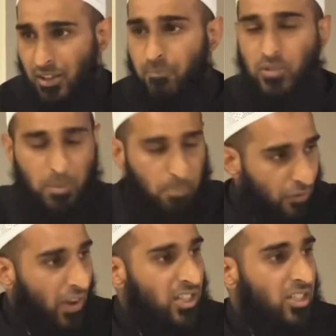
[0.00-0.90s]
the
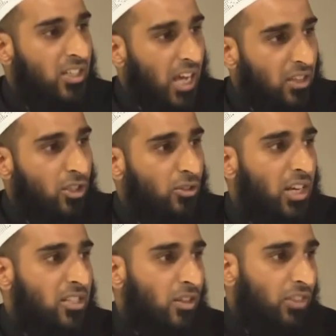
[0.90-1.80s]
perfection and the
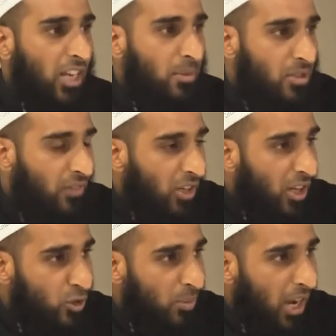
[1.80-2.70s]
greatness of the names of Allah
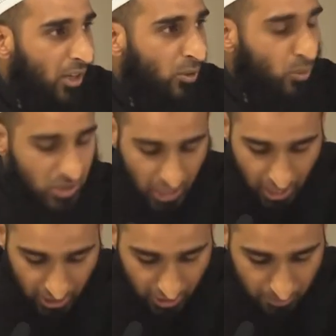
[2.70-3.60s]
subhanahu wa
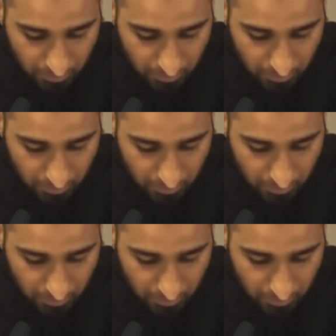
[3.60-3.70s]
ta'ala.